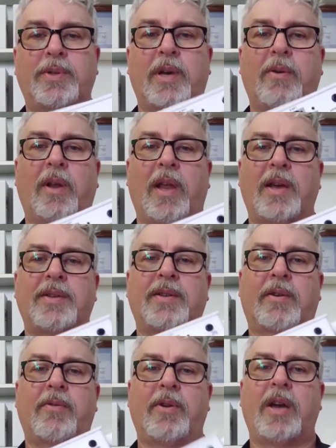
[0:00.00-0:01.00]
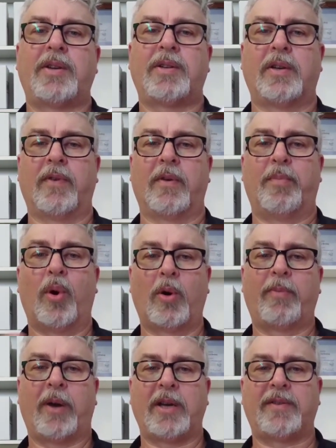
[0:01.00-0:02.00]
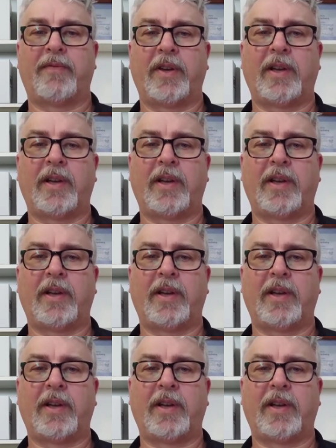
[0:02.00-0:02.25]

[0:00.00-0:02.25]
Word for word: also allows the creation of a port-based